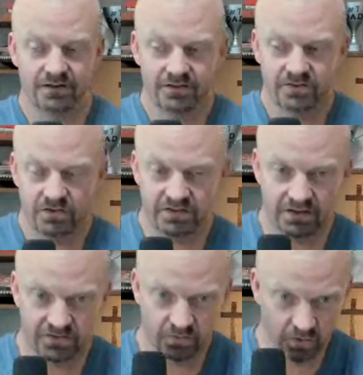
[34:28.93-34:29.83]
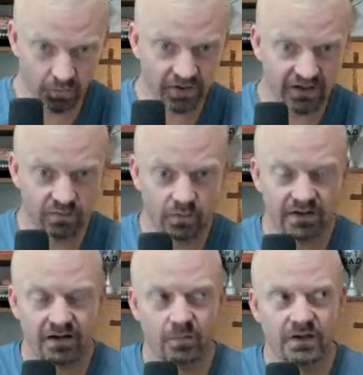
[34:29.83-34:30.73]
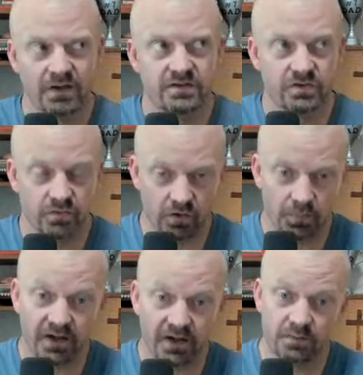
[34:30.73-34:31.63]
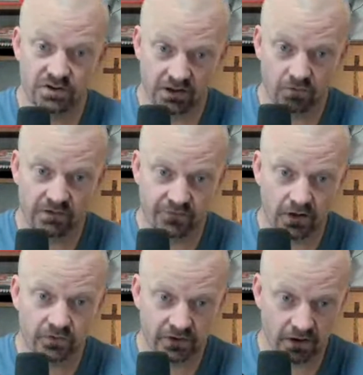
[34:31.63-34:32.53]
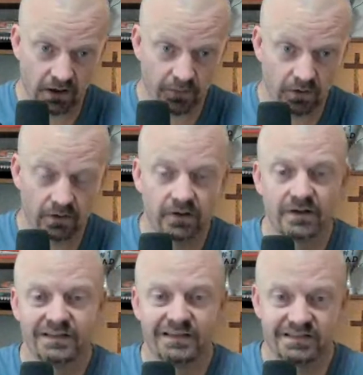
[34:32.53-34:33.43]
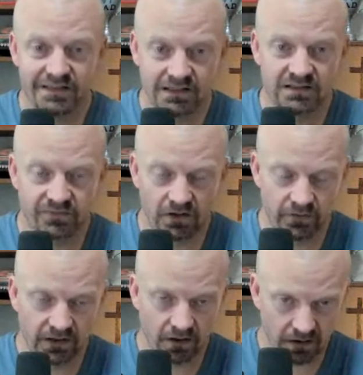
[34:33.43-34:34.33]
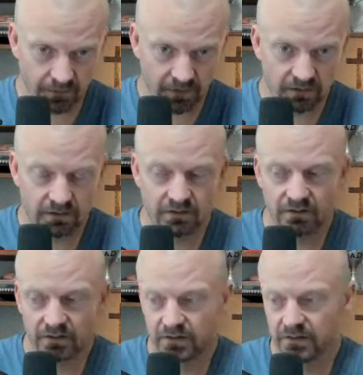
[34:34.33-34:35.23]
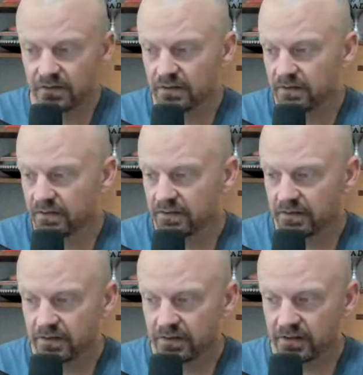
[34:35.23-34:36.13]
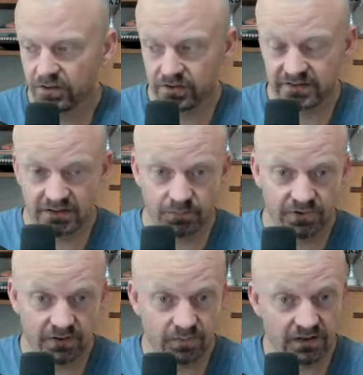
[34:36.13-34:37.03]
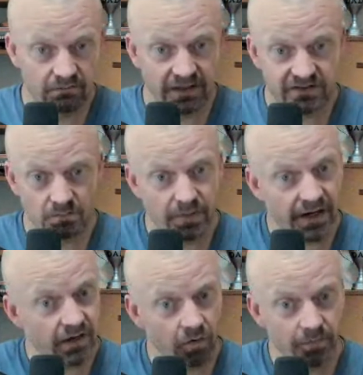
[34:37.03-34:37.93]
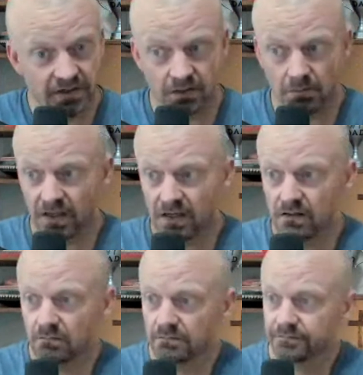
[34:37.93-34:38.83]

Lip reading: So you see the ceruloplasmin went down because ceruloplasmin generally follows copper. The zinc is following copper. It could simply be less bile being made.